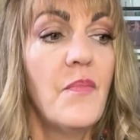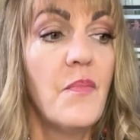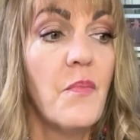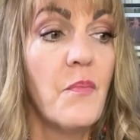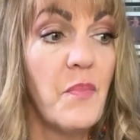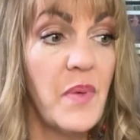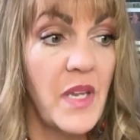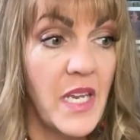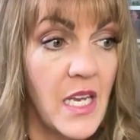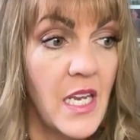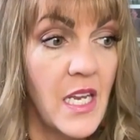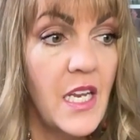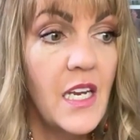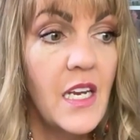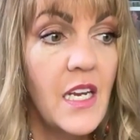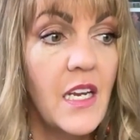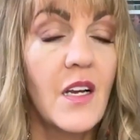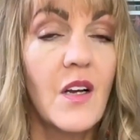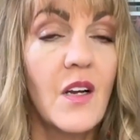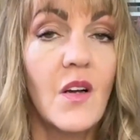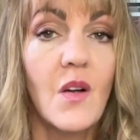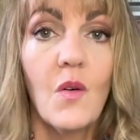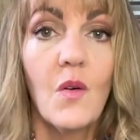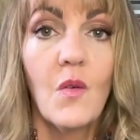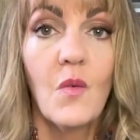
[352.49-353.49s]
be
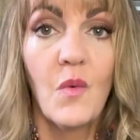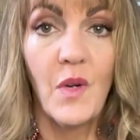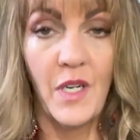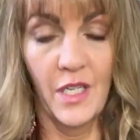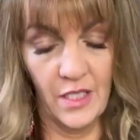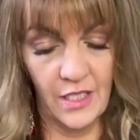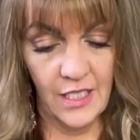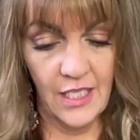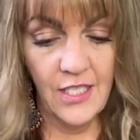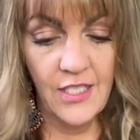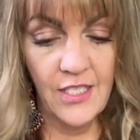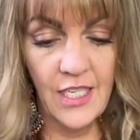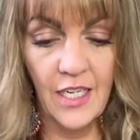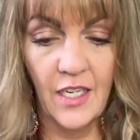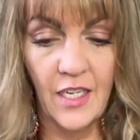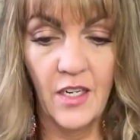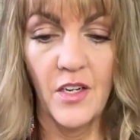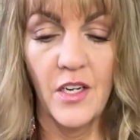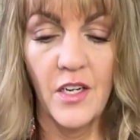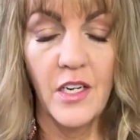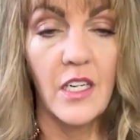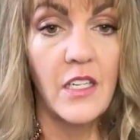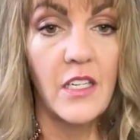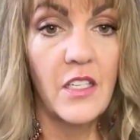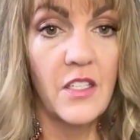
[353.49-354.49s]
realistic or
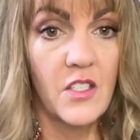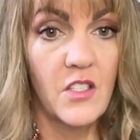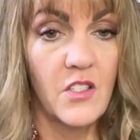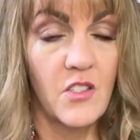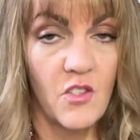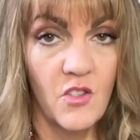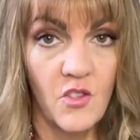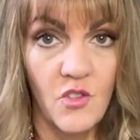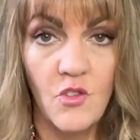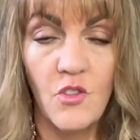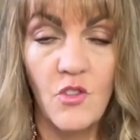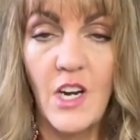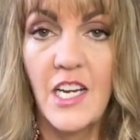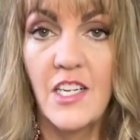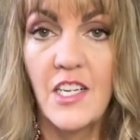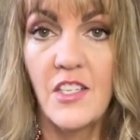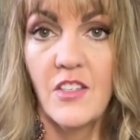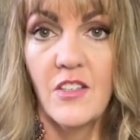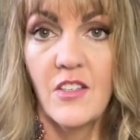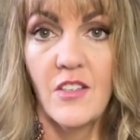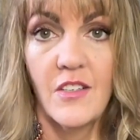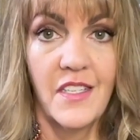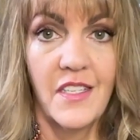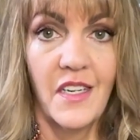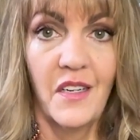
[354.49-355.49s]
you're going to stress
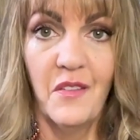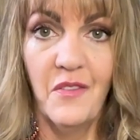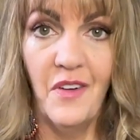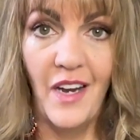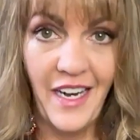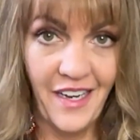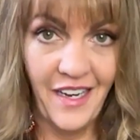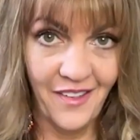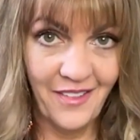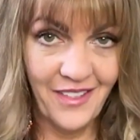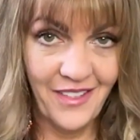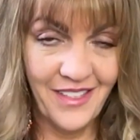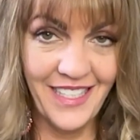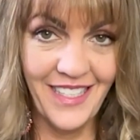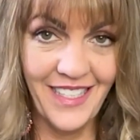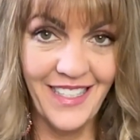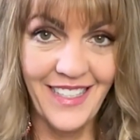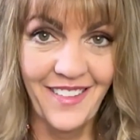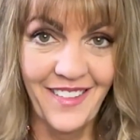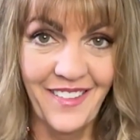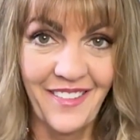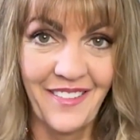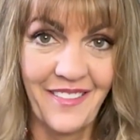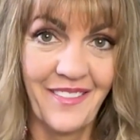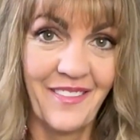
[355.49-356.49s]
yourself out
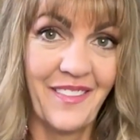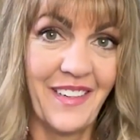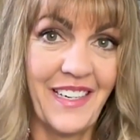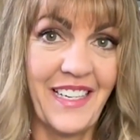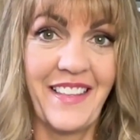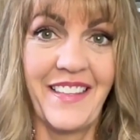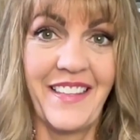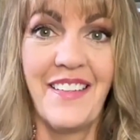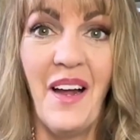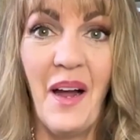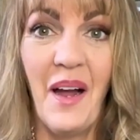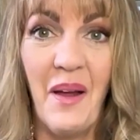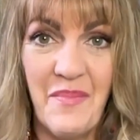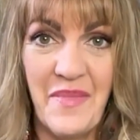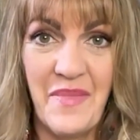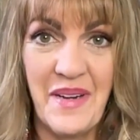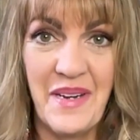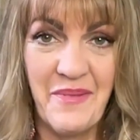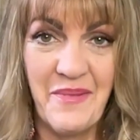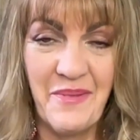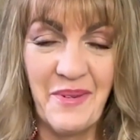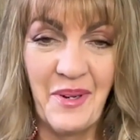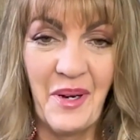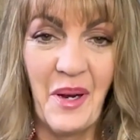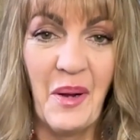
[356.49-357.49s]
with not being
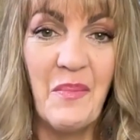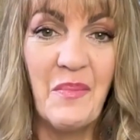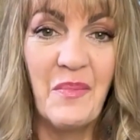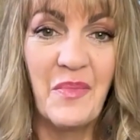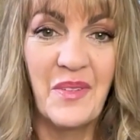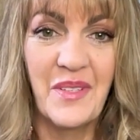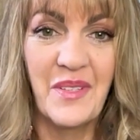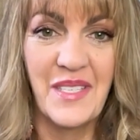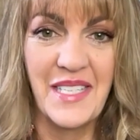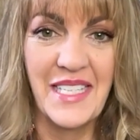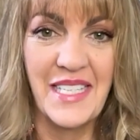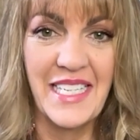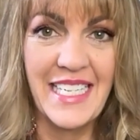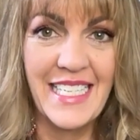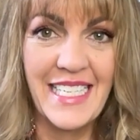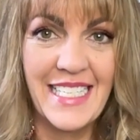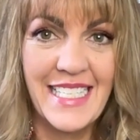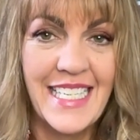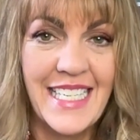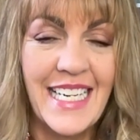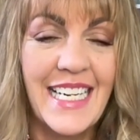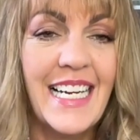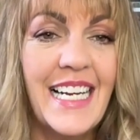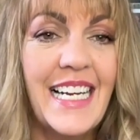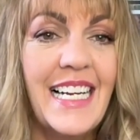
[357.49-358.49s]
able to accomplish things.